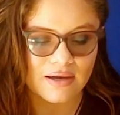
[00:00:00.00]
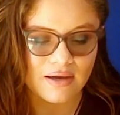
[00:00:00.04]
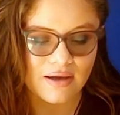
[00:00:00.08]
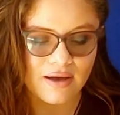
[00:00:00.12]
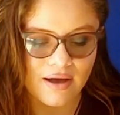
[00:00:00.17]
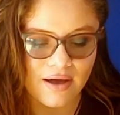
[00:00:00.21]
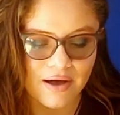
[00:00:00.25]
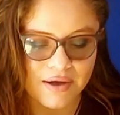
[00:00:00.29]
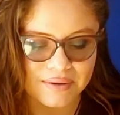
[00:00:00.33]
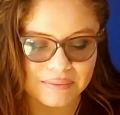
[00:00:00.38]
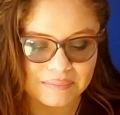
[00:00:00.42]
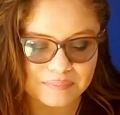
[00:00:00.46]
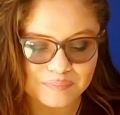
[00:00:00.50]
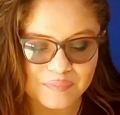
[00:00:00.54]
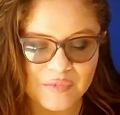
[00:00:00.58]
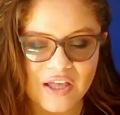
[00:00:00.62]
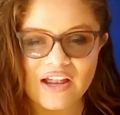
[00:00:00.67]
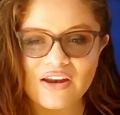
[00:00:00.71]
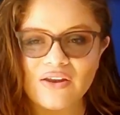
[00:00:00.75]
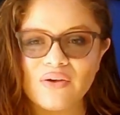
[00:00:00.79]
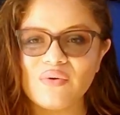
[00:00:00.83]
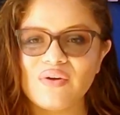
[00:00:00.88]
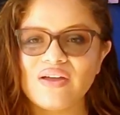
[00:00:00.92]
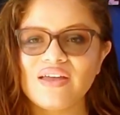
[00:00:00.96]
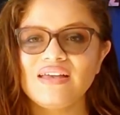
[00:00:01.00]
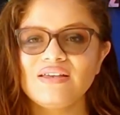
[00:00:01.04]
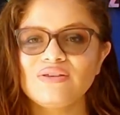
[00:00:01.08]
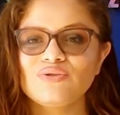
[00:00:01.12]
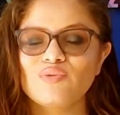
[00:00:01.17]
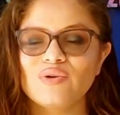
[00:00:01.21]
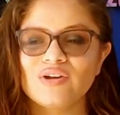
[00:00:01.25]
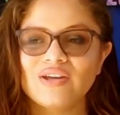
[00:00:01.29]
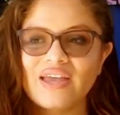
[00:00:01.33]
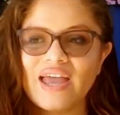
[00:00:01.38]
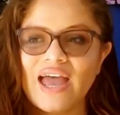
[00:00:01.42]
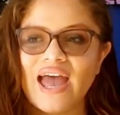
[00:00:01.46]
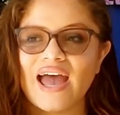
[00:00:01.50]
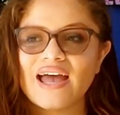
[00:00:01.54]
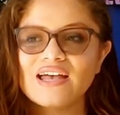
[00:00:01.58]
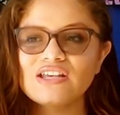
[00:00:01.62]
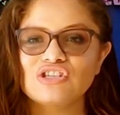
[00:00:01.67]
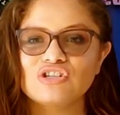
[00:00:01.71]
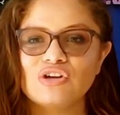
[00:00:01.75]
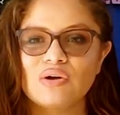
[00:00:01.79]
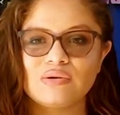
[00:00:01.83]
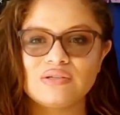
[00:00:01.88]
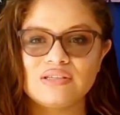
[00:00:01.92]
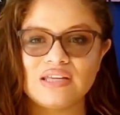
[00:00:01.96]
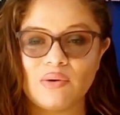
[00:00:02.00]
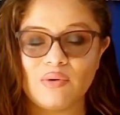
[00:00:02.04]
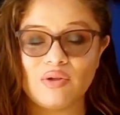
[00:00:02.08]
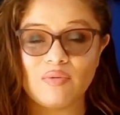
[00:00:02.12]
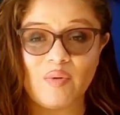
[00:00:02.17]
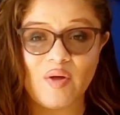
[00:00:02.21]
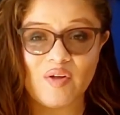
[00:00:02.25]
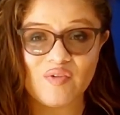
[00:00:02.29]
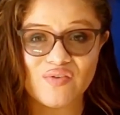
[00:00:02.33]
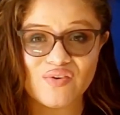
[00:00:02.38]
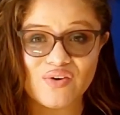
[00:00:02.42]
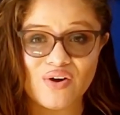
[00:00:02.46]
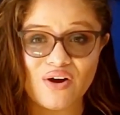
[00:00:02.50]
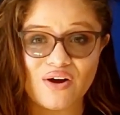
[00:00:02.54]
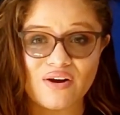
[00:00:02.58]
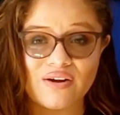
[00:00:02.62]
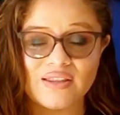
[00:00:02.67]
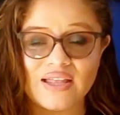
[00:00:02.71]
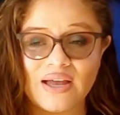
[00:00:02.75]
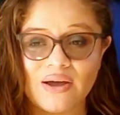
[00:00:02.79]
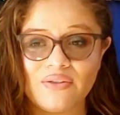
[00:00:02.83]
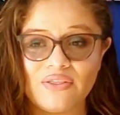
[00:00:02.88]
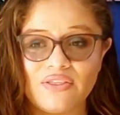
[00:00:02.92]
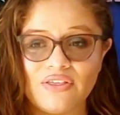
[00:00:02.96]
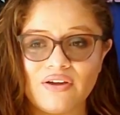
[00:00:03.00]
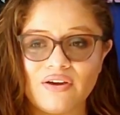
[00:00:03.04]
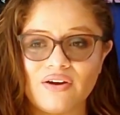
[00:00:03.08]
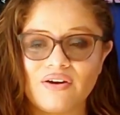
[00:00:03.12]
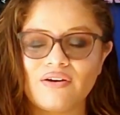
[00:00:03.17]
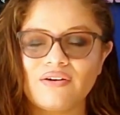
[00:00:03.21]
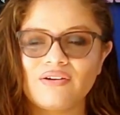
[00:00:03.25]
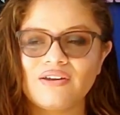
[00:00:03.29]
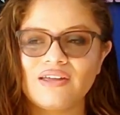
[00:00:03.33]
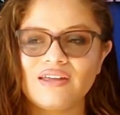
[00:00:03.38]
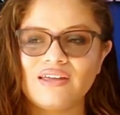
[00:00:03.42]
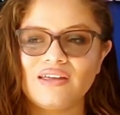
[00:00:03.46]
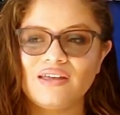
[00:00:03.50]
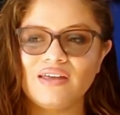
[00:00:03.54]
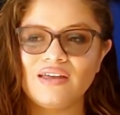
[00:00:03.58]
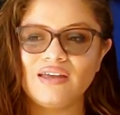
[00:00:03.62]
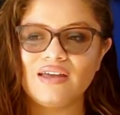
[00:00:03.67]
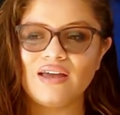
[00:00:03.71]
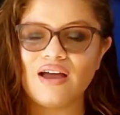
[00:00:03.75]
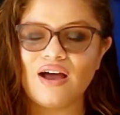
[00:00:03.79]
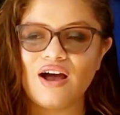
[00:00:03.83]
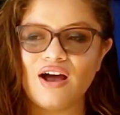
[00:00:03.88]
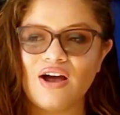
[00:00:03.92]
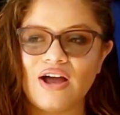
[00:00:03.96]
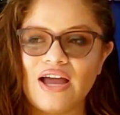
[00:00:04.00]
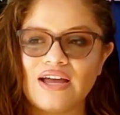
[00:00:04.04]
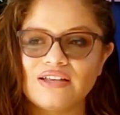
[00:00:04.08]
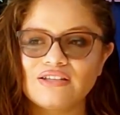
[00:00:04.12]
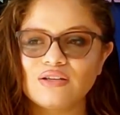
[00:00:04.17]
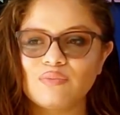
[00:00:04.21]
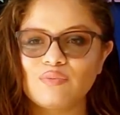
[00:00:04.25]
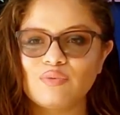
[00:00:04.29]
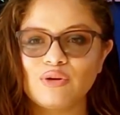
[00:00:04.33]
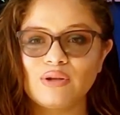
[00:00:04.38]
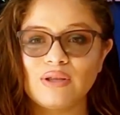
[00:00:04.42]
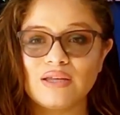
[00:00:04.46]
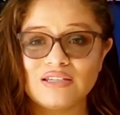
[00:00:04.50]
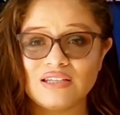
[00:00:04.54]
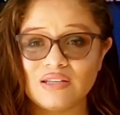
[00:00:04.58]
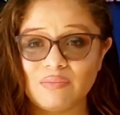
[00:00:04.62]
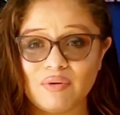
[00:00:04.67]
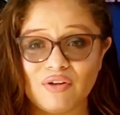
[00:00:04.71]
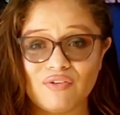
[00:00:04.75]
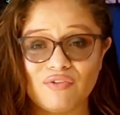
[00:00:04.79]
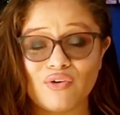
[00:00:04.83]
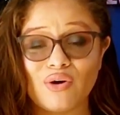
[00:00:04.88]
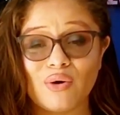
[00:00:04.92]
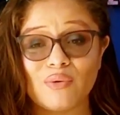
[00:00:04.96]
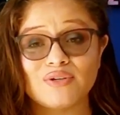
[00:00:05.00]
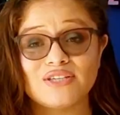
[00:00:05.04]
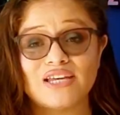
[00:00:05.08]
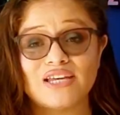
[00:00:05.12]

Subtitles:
Anyways, when Cass goes down with Belphegor down there, he ends up realizing that Belphegor was